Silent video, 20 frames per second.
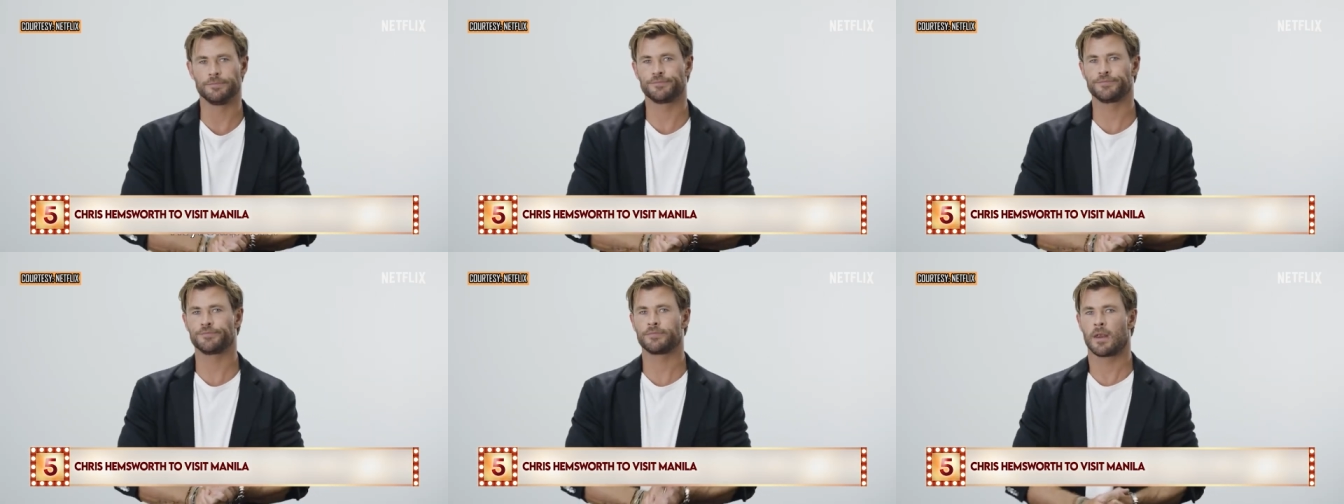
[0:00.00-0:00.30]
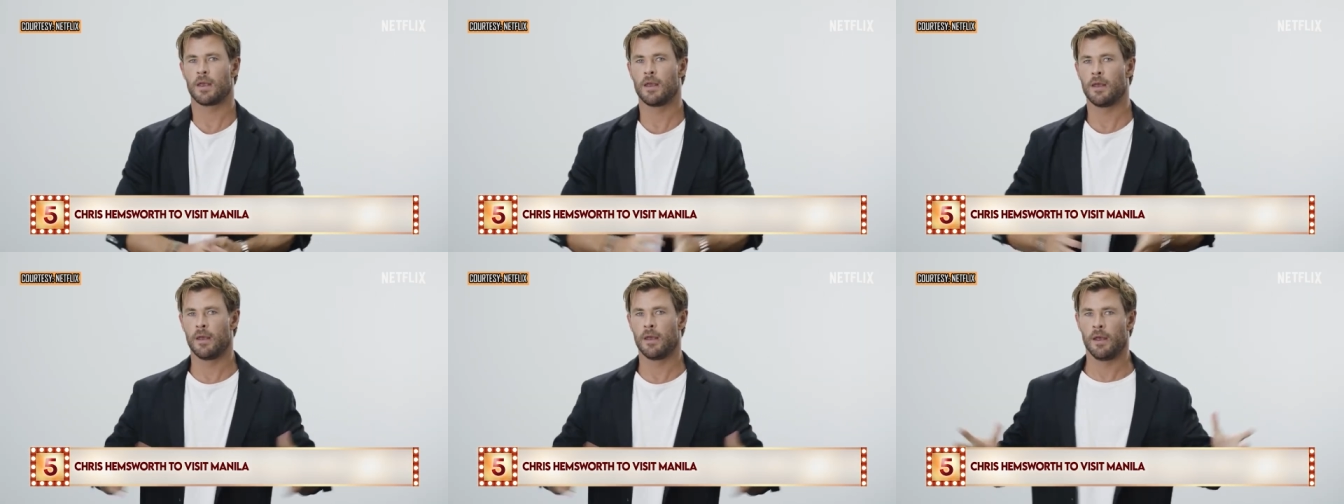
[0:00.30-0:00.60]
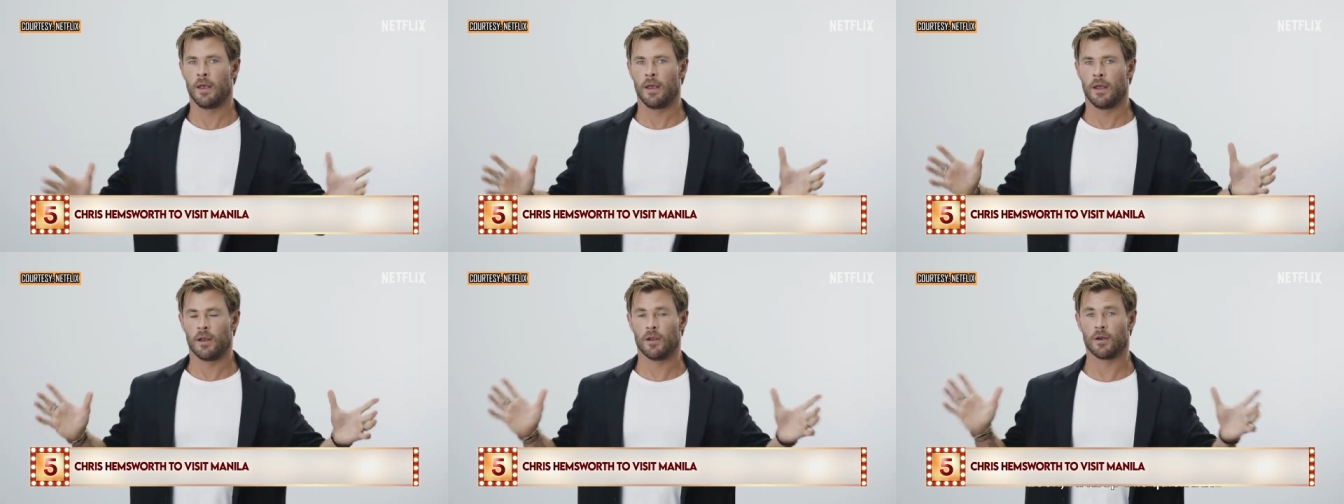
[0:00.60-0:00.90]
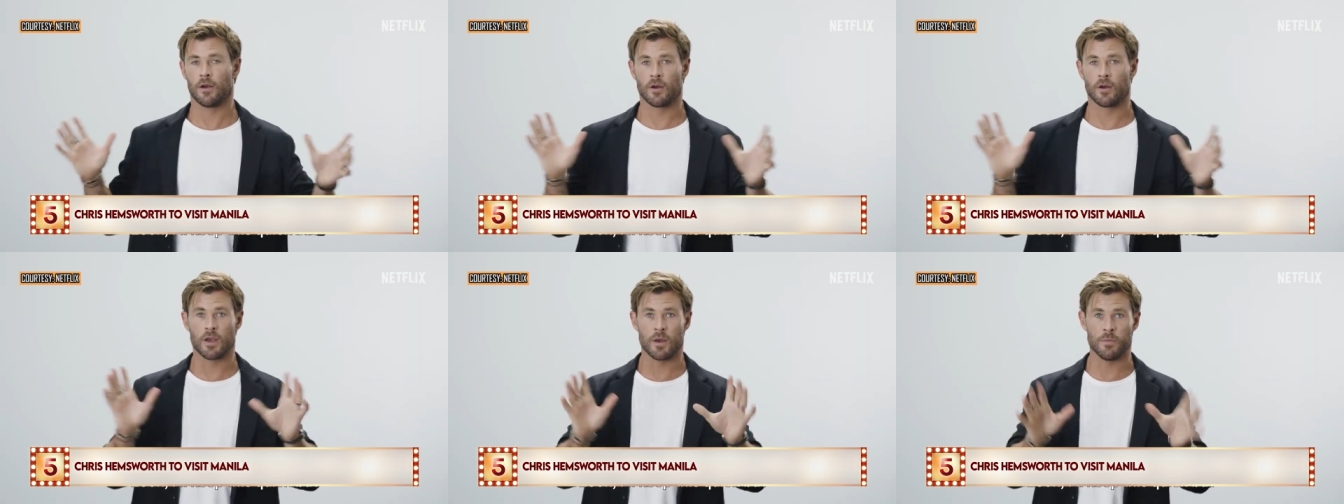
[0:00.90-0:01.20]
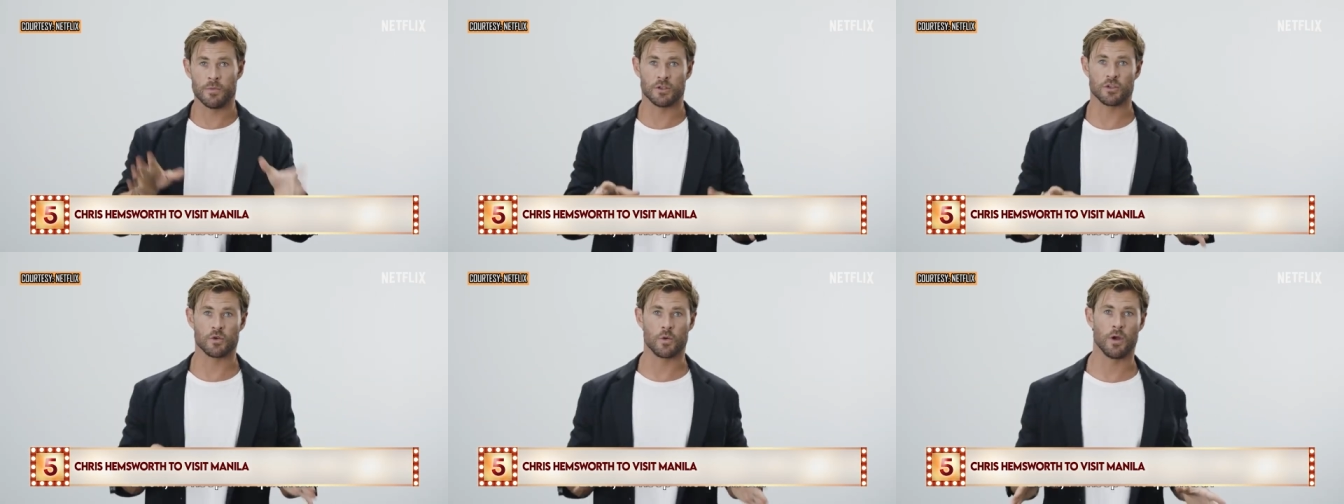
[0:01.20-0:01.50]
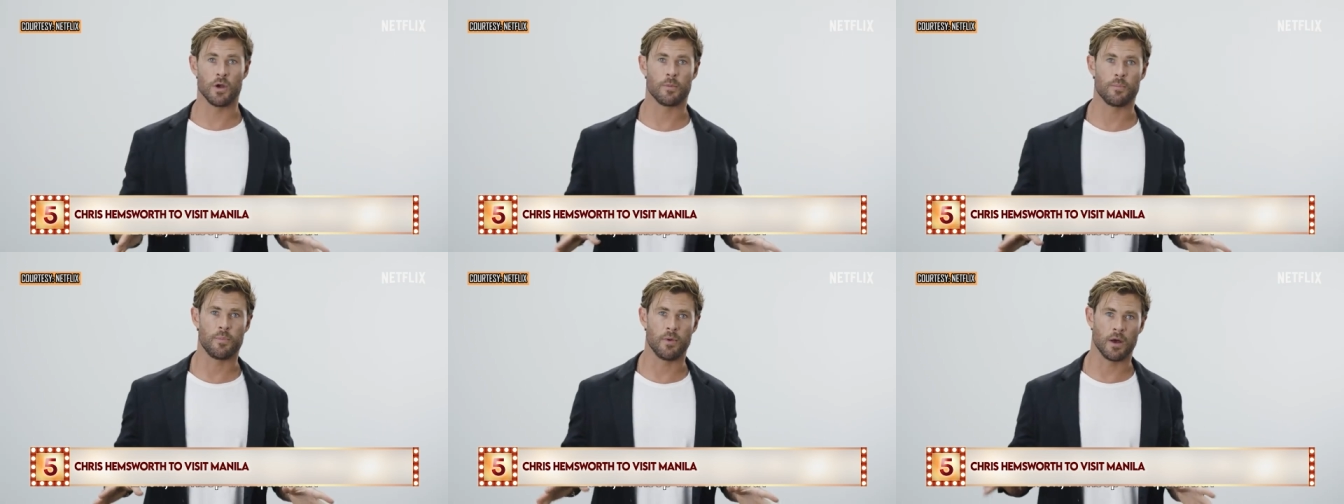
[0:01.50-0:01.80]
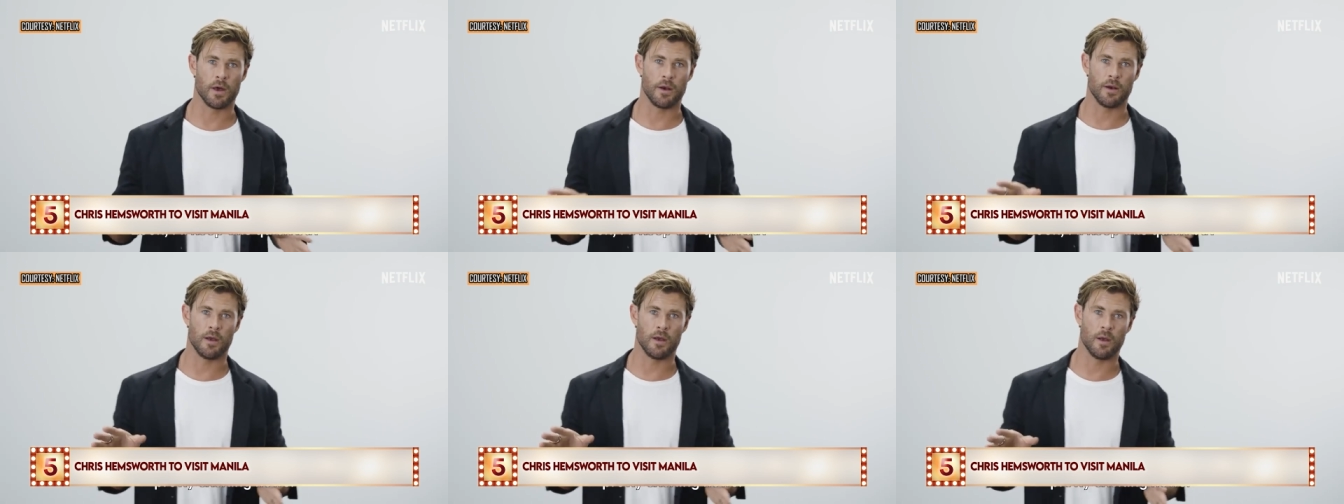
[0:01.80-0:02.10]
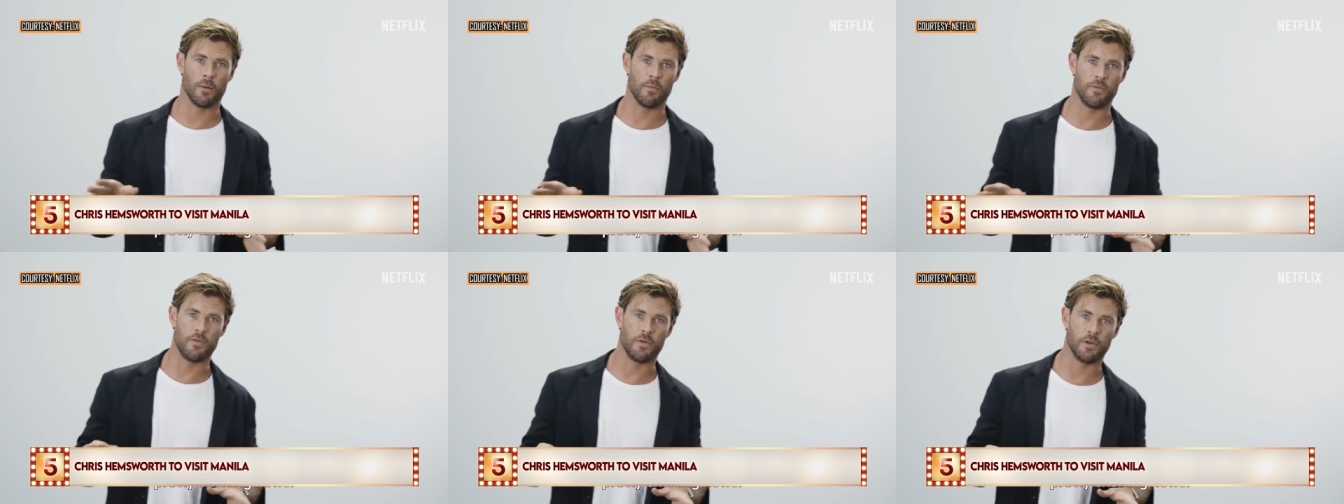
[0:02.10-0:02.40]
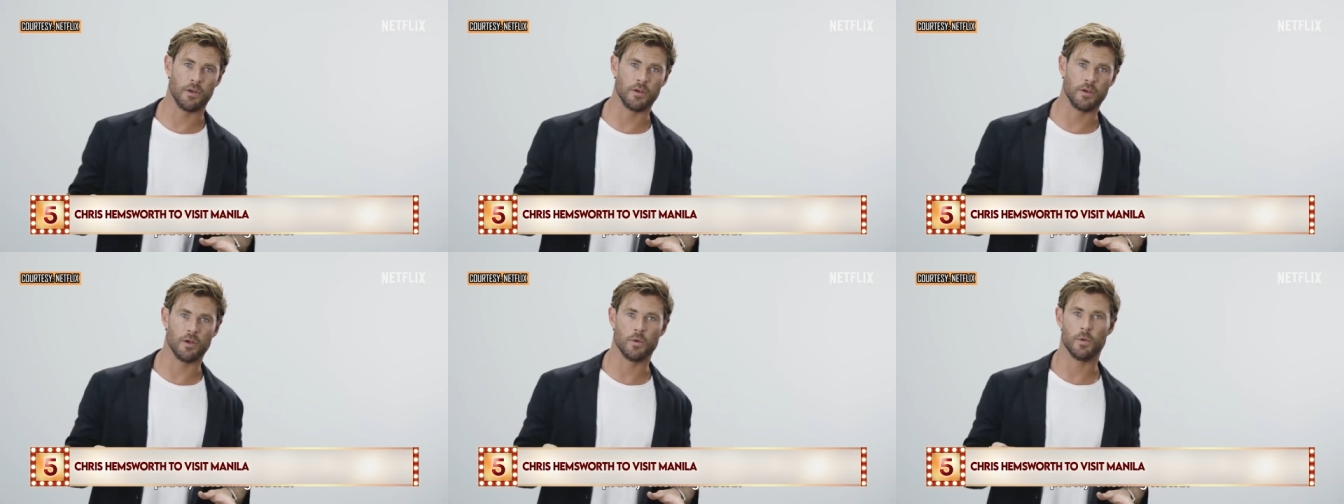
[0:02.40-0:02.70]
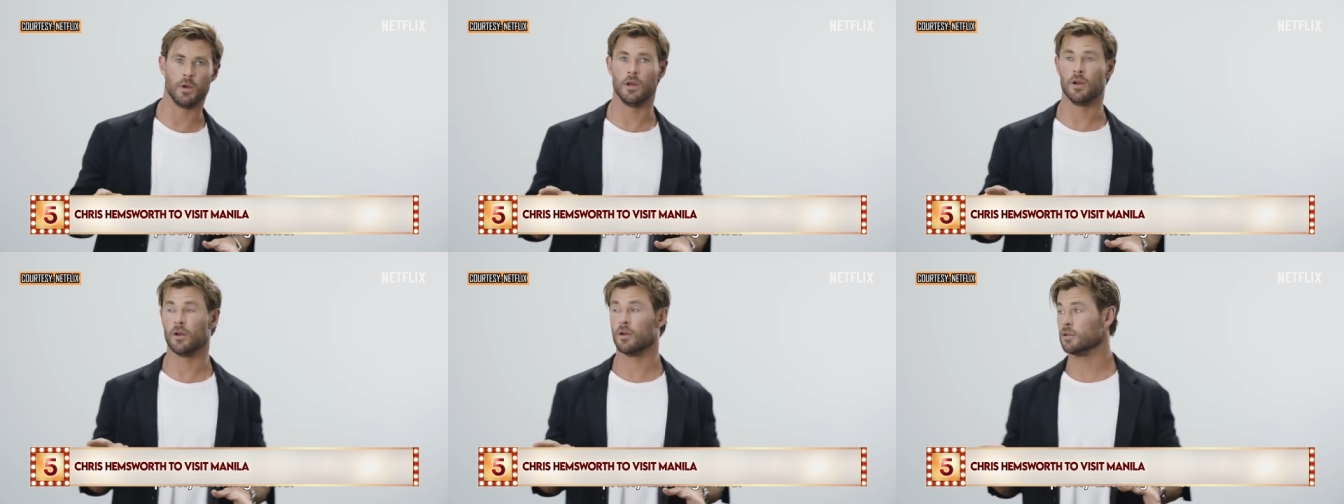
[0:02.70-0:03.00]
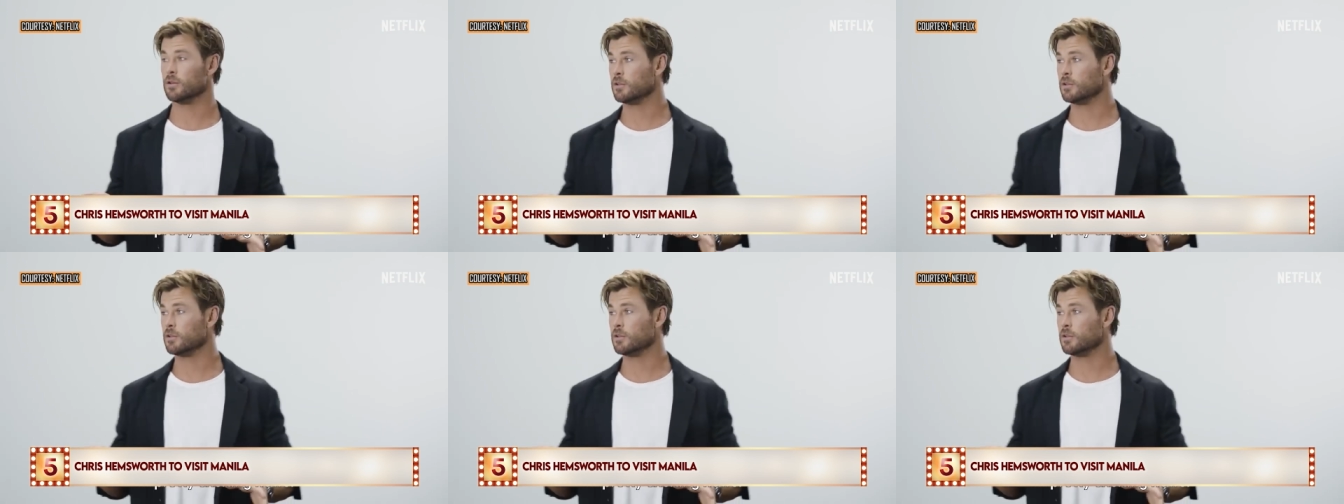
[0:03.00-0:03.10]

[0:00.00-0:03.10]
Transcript: Chris Hemsworth is heading to the Philippines to meet his Filipino